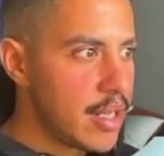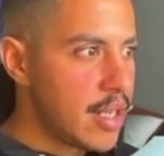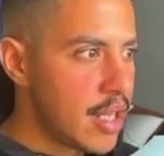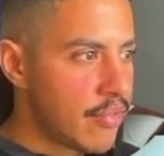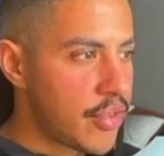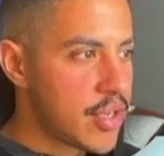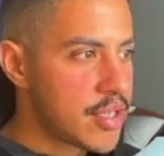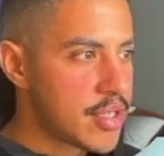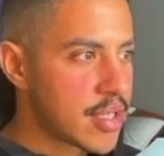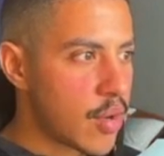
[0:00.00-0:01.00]
If
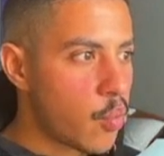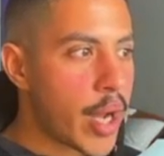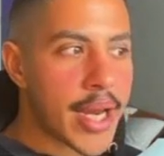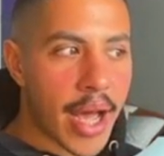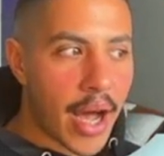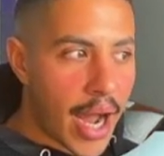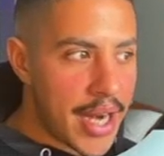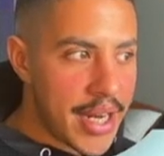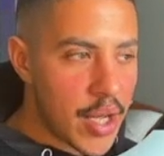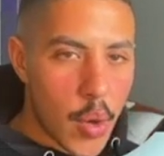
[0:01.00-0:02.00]
there's a way to
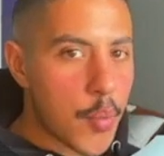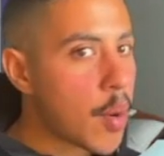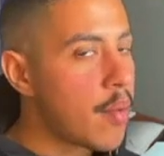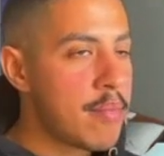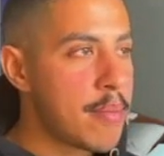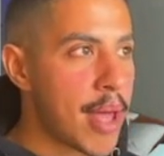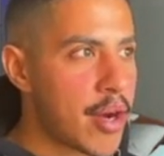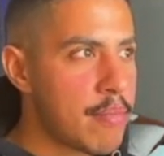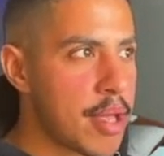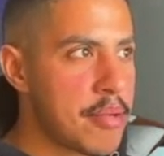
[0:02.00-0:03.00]
hide it, it would probably be
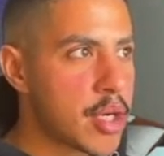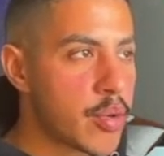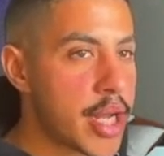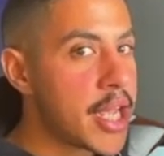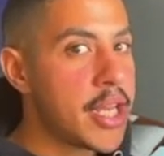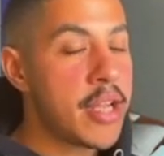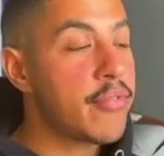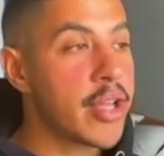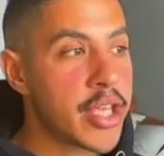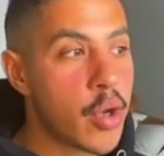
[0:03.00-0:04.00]
better. Maybe create a
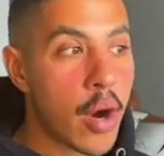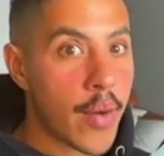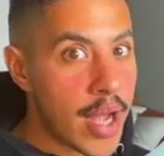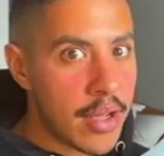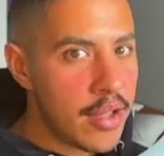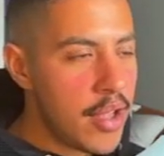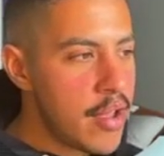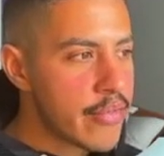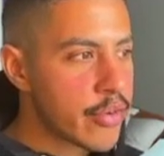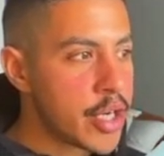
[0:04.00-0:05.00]
different URL
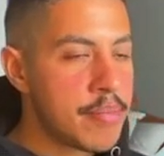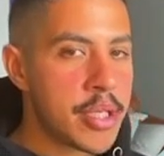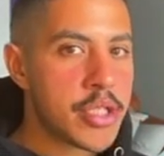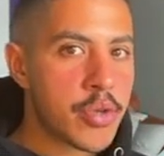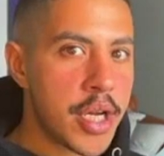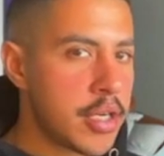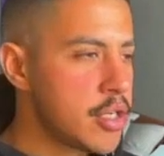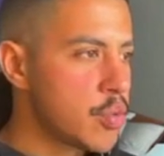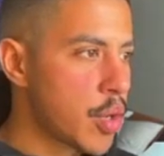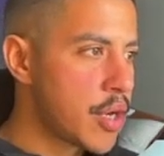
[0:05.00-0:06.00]
for
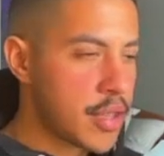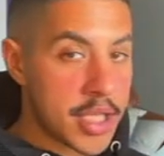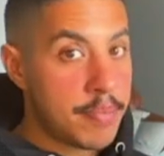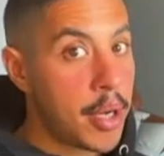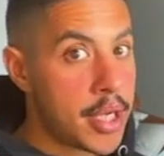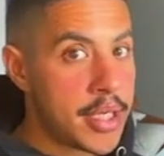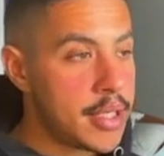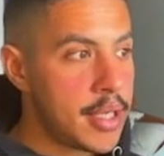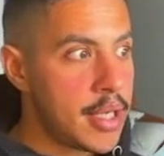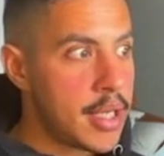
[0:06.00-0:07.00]
administrators where this
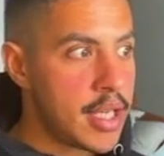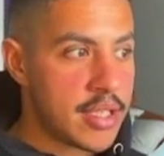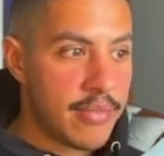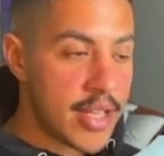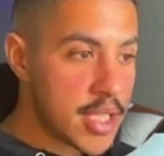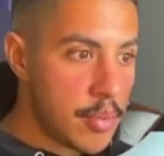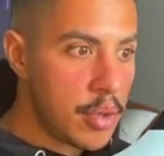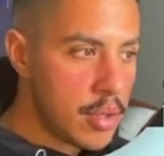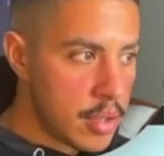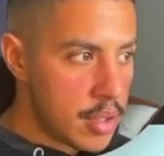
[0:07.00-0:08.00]
button is
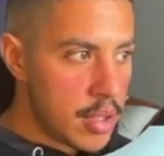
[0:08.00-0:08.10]
visible.